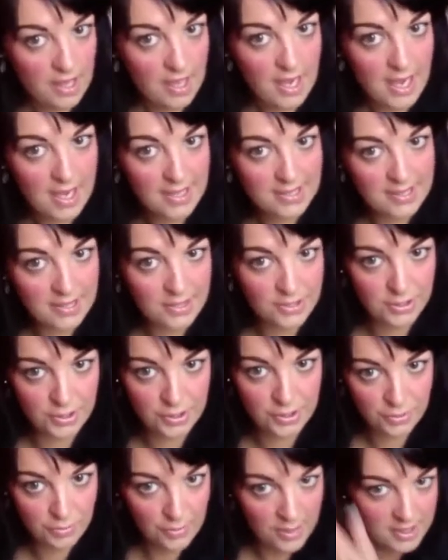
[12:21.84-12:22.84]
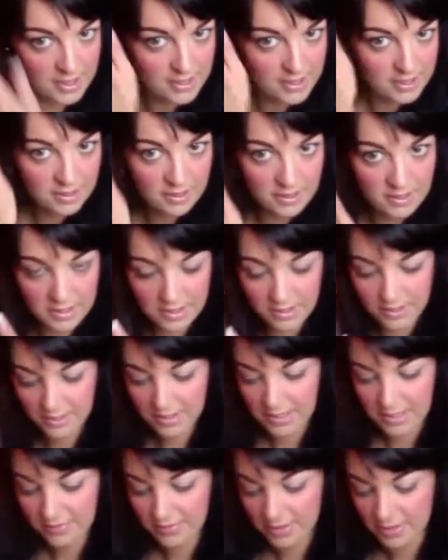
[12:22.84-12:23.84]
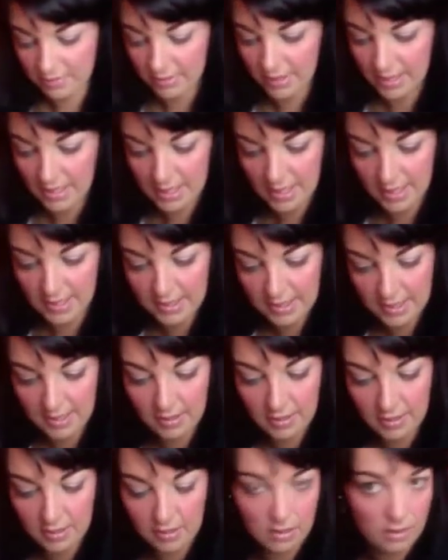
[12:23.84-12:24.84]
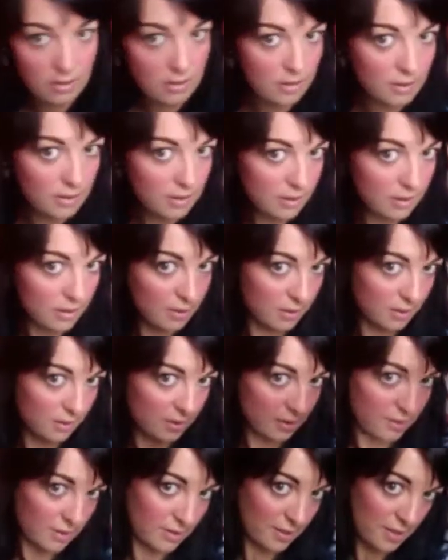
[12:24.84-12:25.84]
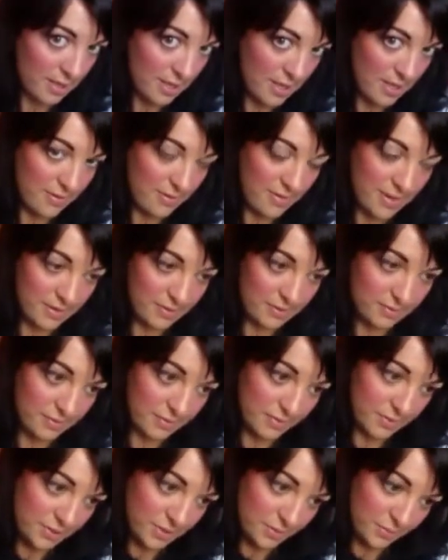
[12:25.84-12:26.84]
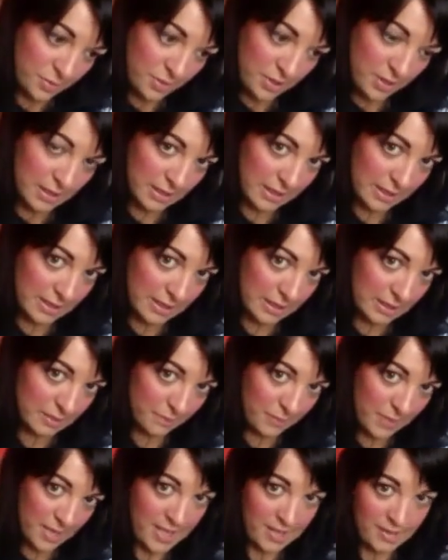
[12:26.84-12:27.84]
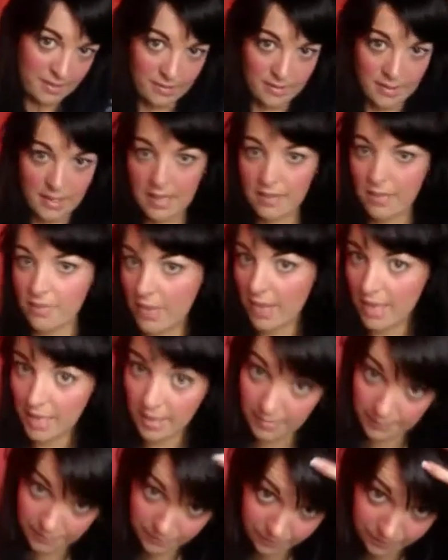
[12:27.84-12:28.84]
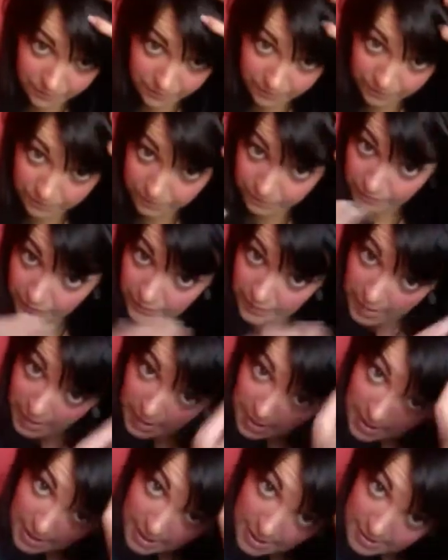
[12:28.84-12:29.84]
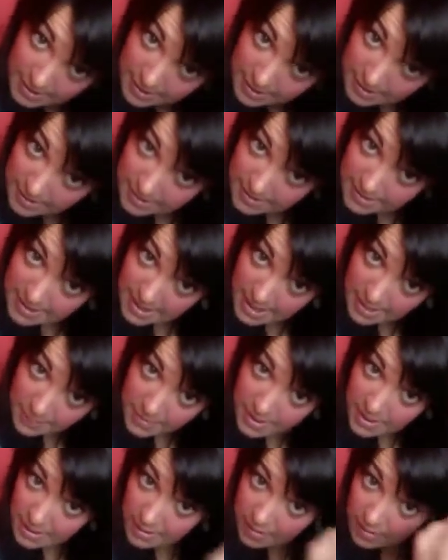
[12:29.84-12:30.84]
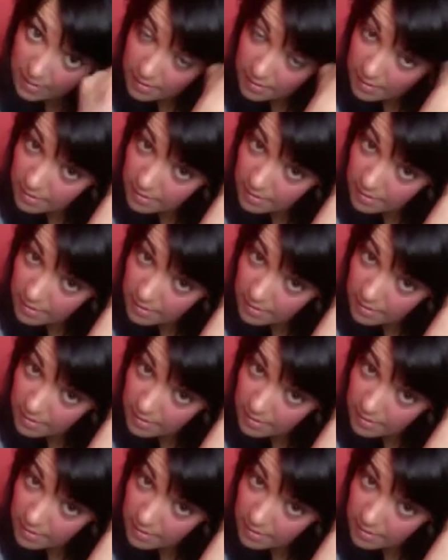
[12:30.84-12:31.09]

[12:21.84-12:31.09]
I tend to twist because it just gives a really nice curled look. And then just put a little pin in there. And then the same here.